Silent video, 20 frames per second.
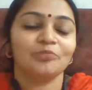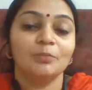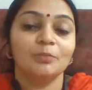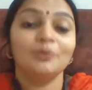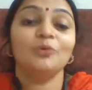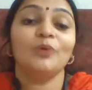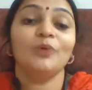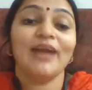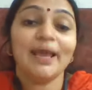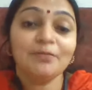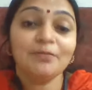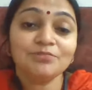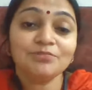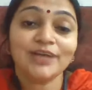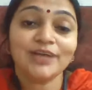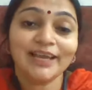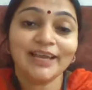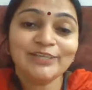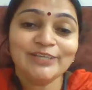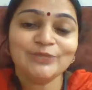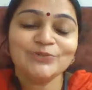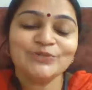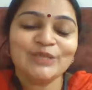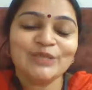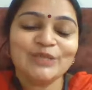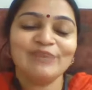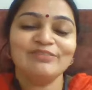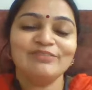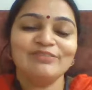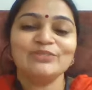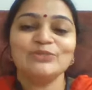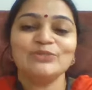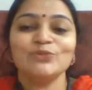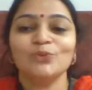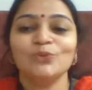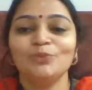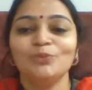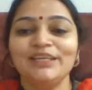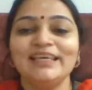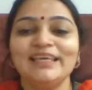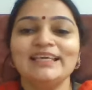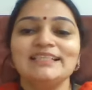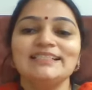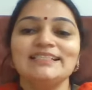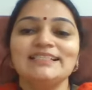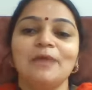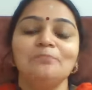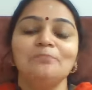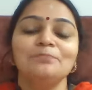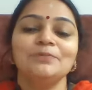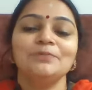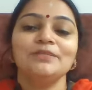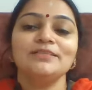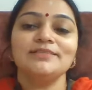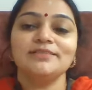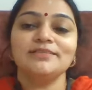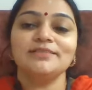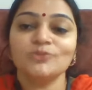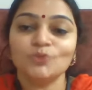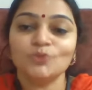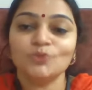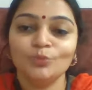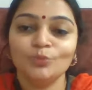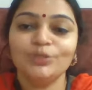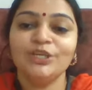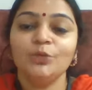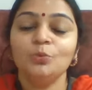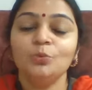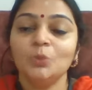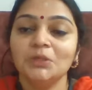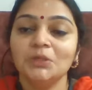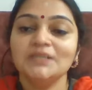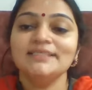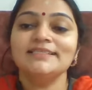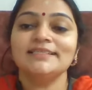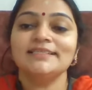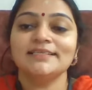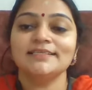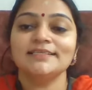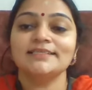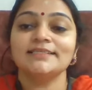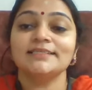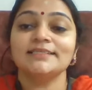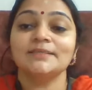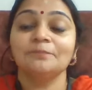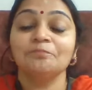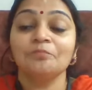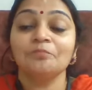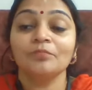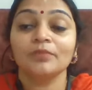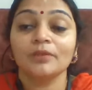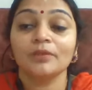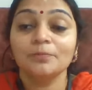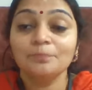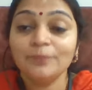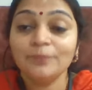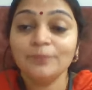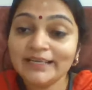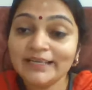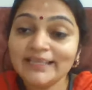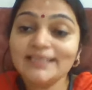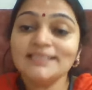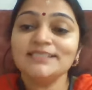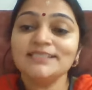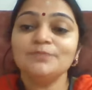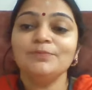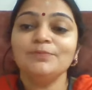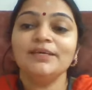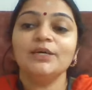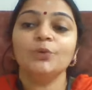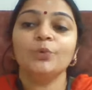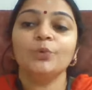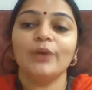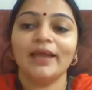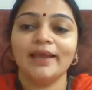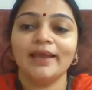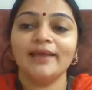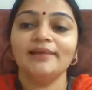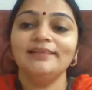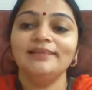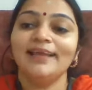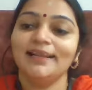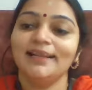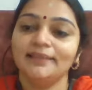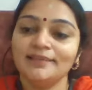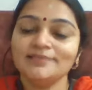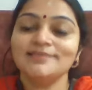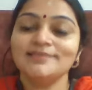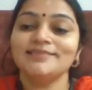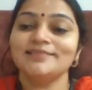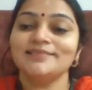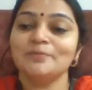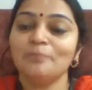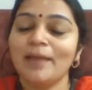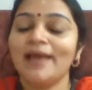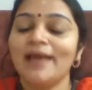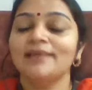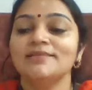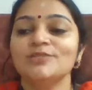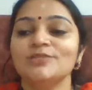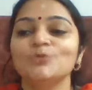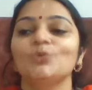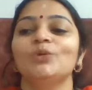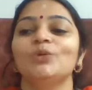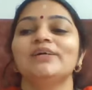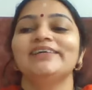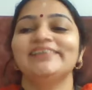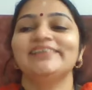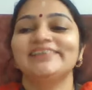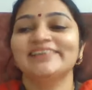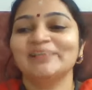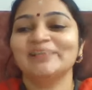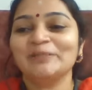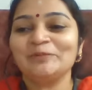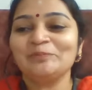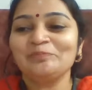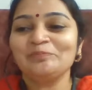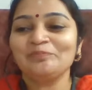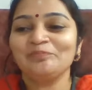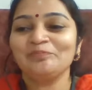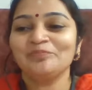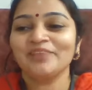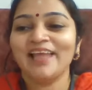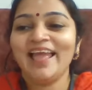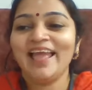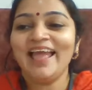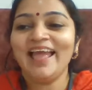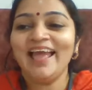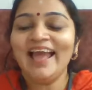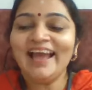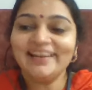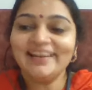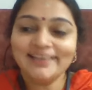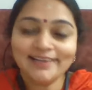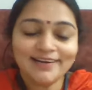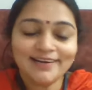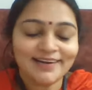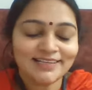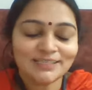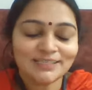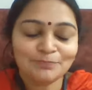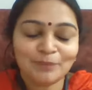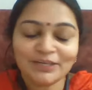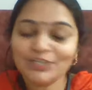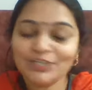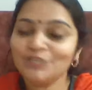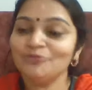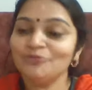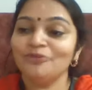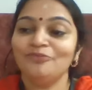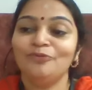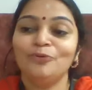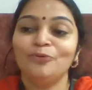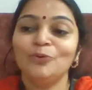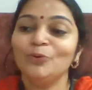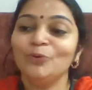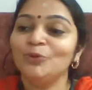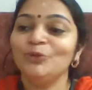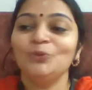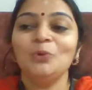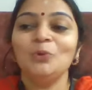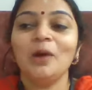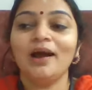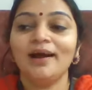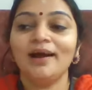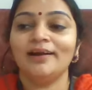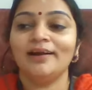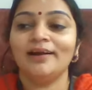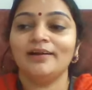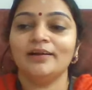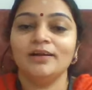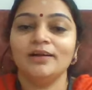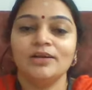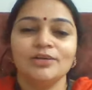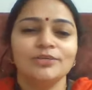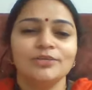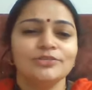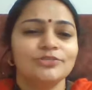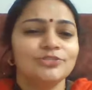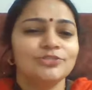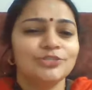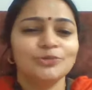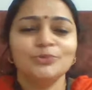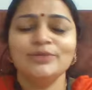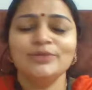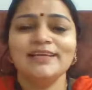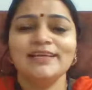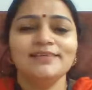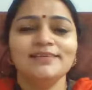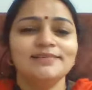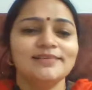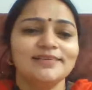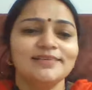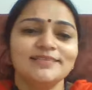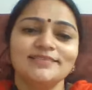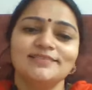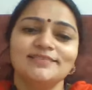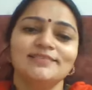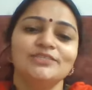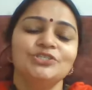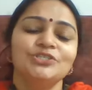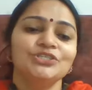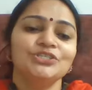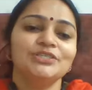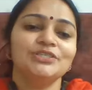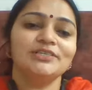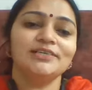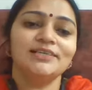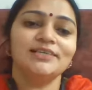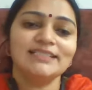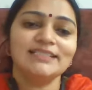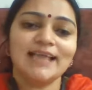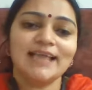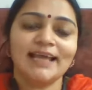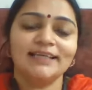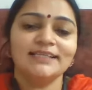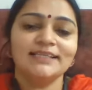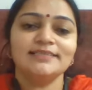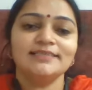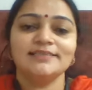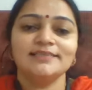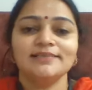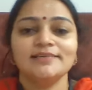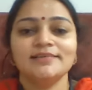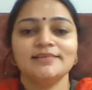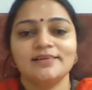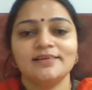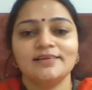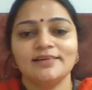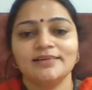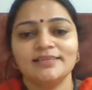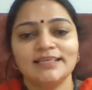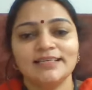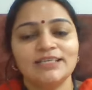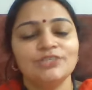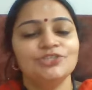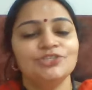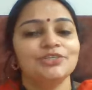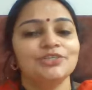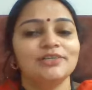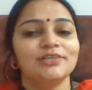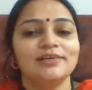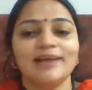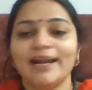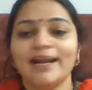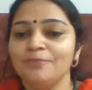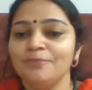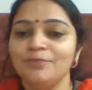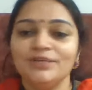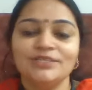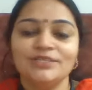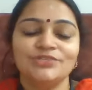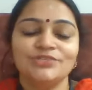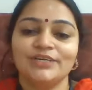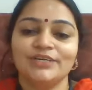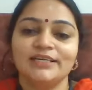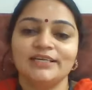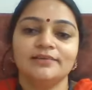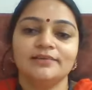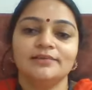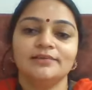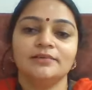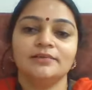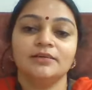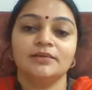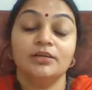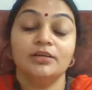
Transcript: But what I'm trying to say with so many examples and so many words is please be aware that this is a man's world. And irrespective of who you are, student, researcher, janitor, teacher, administrator,